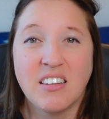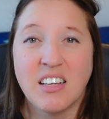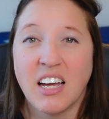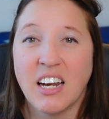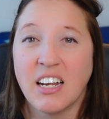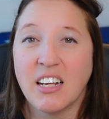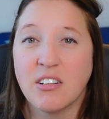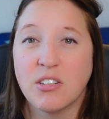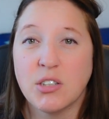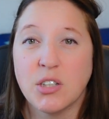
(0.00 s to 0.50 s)

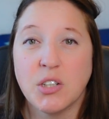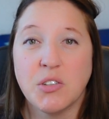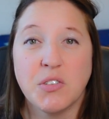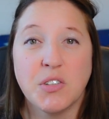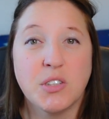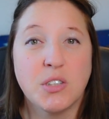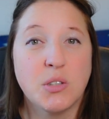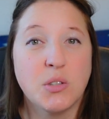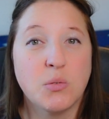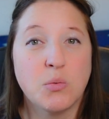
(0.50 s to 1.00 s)
dining
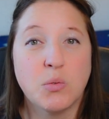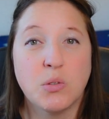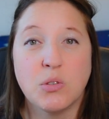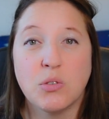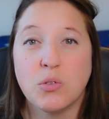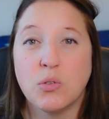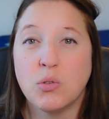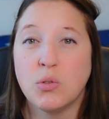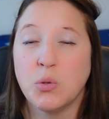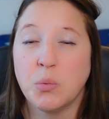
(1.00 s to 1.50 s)
service was
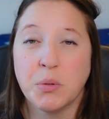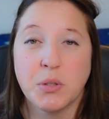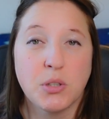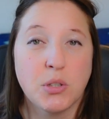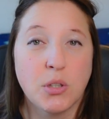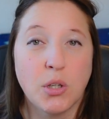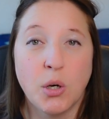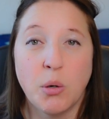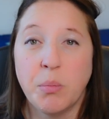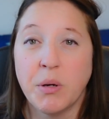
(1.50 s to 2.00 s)
super
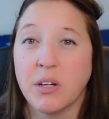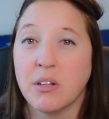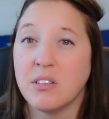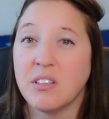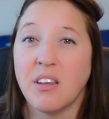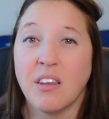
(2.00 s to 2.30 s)
slow because